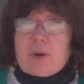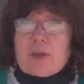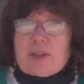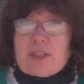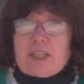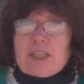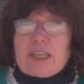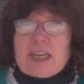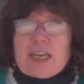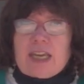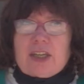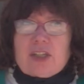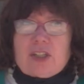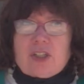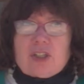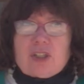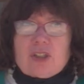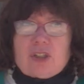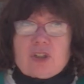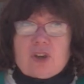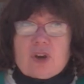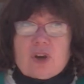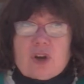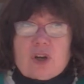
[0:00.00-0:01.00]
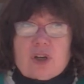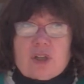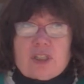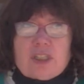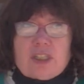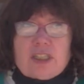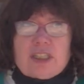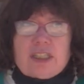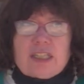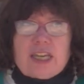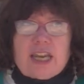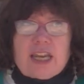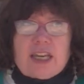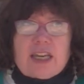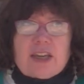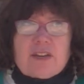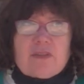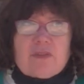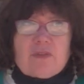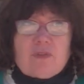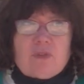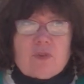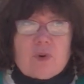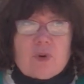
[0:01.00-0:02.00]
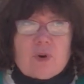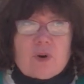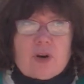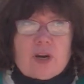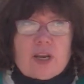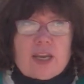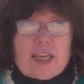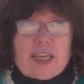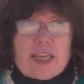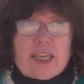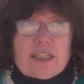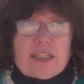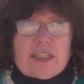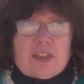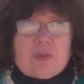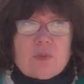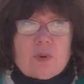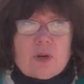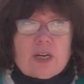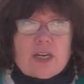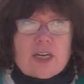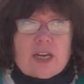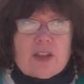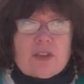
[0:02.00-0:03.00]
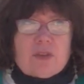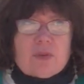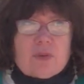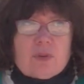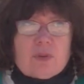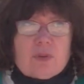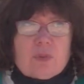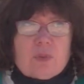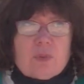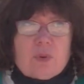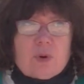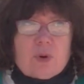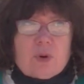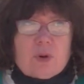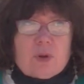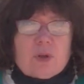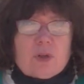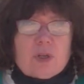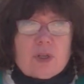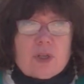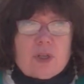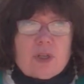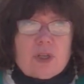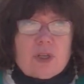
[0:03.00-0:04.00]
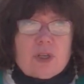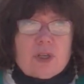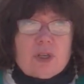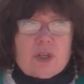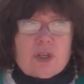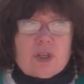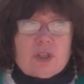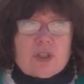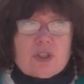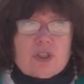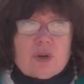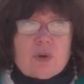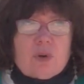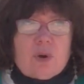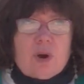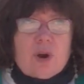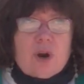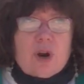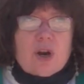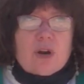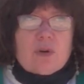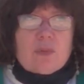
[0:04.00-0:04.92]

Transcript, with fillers: the nations are standing for against one another in the world. So hard